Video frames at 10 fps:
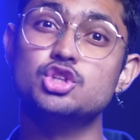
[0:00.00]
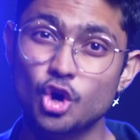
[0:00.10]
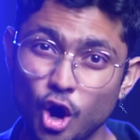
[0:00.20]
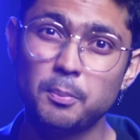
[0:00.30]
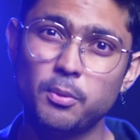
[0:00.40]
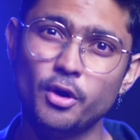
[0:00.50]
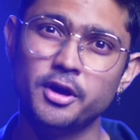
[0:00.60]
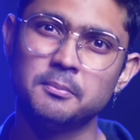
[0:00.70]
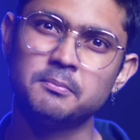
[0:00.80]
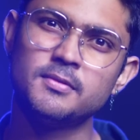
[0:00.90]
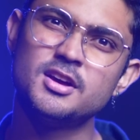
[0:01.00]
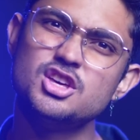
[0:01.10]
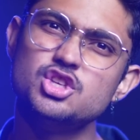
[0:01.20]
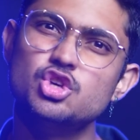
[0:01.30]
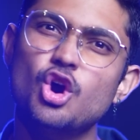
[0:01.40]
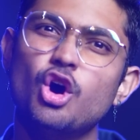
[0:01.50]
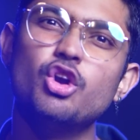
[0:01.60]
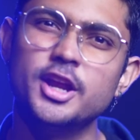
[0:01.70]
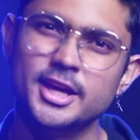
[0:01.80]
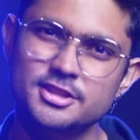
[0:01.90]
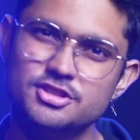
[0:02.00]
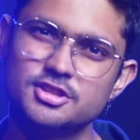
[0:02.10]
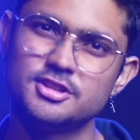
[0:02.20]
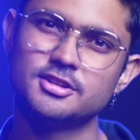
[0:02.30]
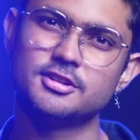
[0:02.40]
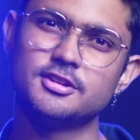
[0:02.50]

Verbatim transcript: your poem, your rage.